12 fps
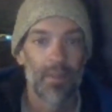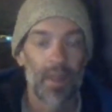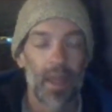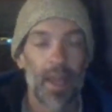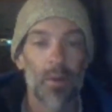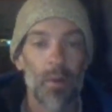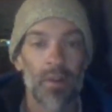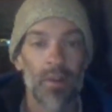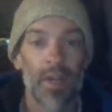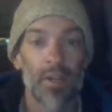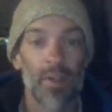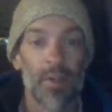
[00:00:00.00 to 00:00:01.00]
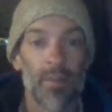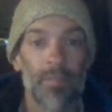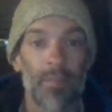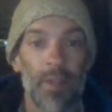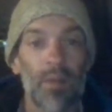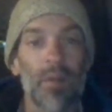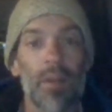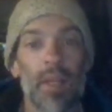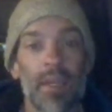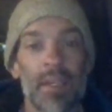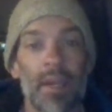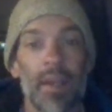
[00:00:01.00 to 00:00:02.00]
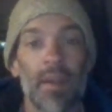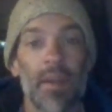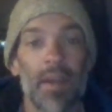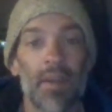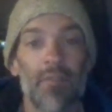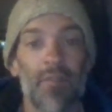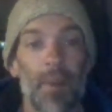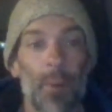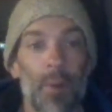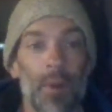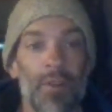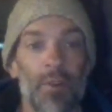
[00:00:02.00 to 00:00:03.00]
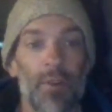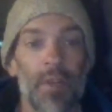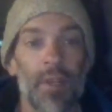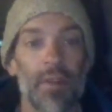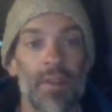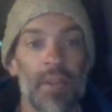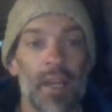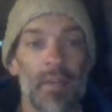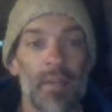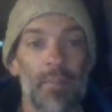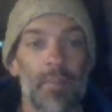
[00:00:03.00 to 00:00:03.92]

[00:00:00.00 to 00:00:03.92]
End quotation. ULA said in a February 13th